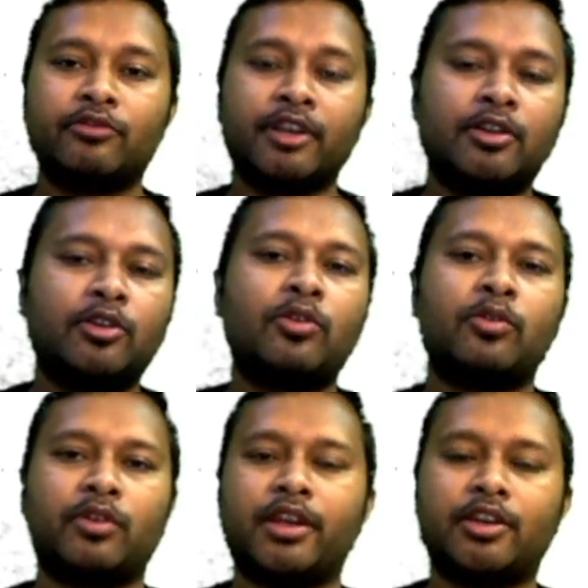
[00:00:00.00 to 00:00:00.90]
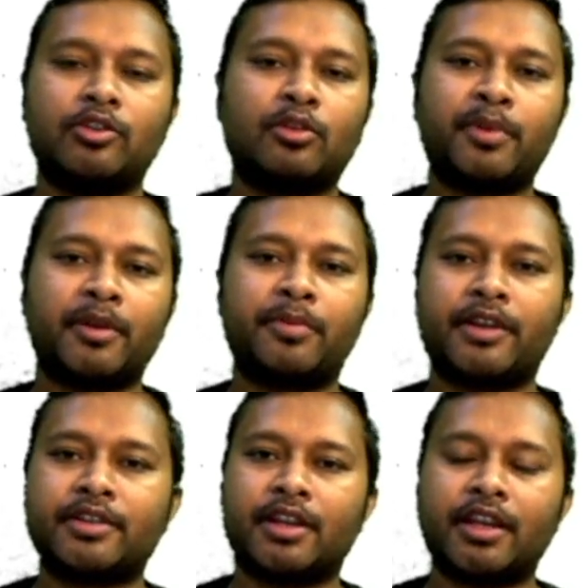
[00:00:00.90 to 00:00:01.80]
grow in your
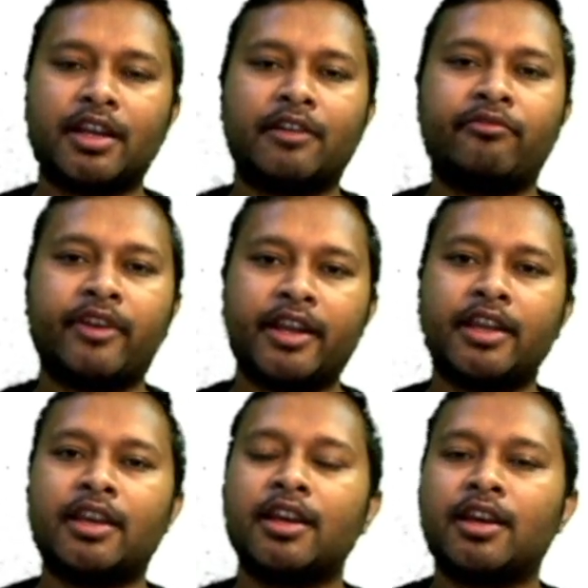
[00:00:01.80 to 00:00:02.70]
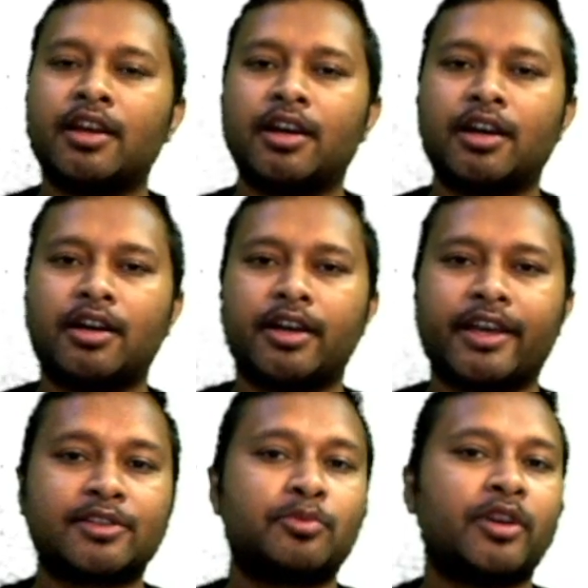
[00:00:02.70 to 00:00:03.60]
preparation in a very
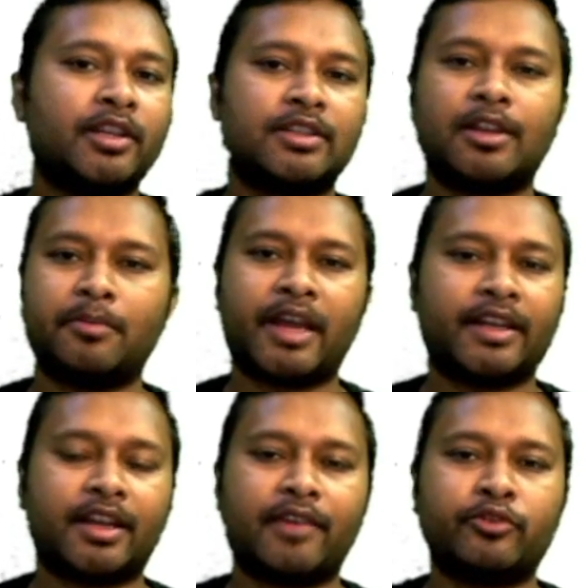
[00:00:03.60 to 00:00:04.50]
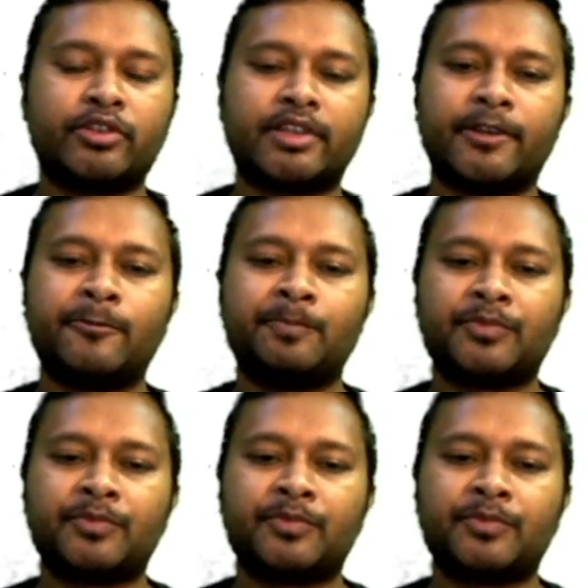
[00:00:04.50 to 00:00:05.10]
exponential manner, I would say.